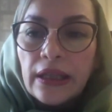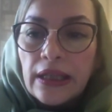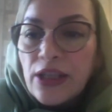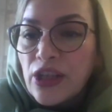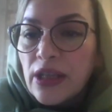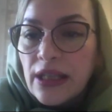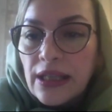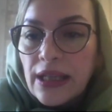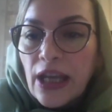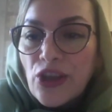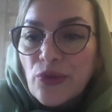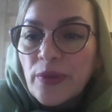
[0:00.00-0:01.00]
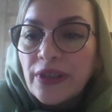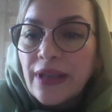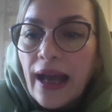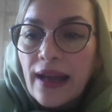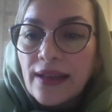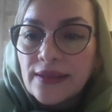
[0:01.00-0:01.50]
Engagement
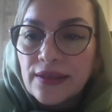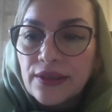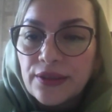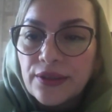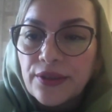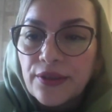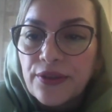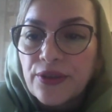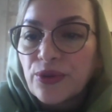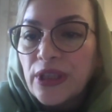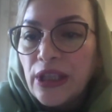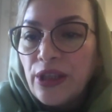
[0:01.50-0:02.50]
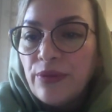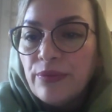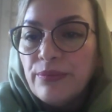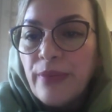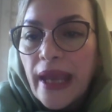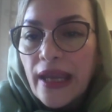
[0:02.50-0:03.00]
has three
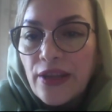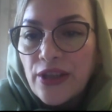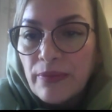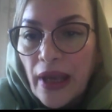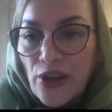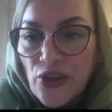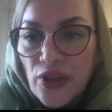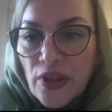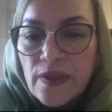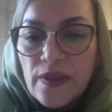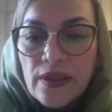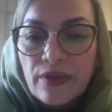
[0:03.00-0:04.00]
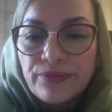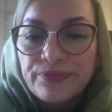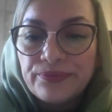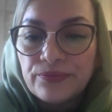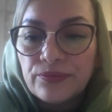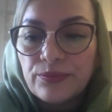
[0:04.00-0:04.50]
main dimensions:
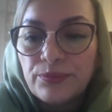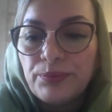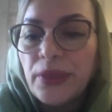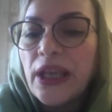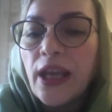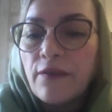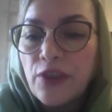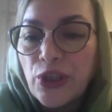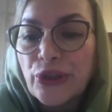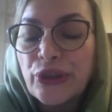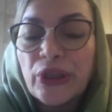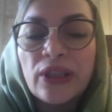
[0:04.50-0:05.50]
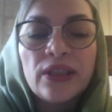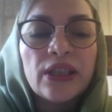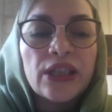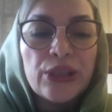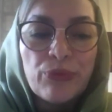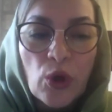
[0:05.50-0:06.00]

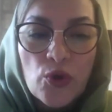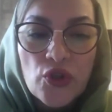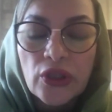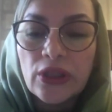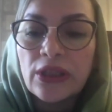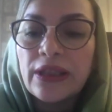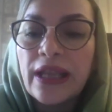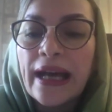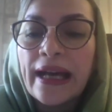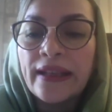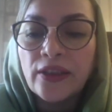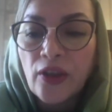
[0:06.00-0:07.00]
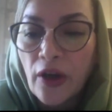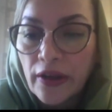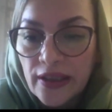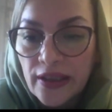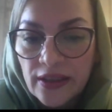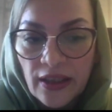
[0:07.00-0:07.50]
behavioral, emotional, and
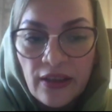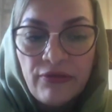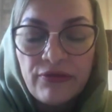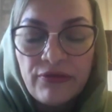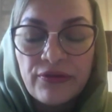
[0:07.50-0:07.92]
cognitive.